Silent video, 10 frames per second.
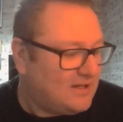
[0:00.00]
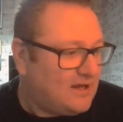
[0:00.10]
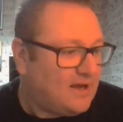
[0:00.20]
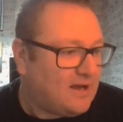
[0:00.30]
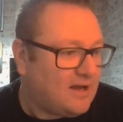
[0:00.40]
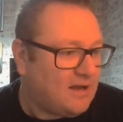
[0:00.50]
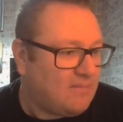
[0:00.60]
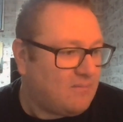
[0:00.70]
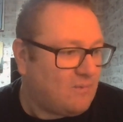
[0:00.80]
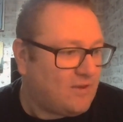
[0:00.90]

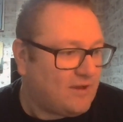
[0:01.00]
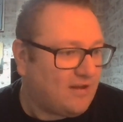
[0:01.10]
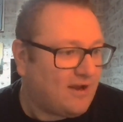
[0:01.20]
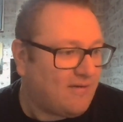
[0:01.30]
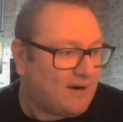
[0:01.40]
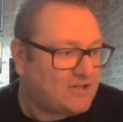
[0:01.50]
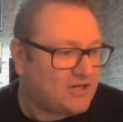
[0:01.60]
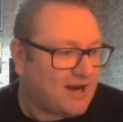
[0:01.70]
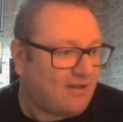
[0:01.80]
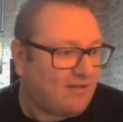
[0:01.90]
with a clear
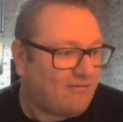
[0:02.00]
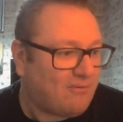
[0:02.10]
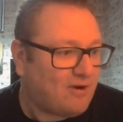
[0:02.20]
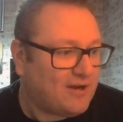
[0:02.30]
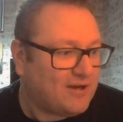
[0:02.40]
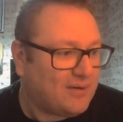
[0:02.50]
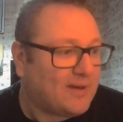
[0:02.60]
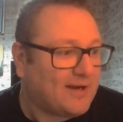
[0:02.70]
rationale of what you're doing.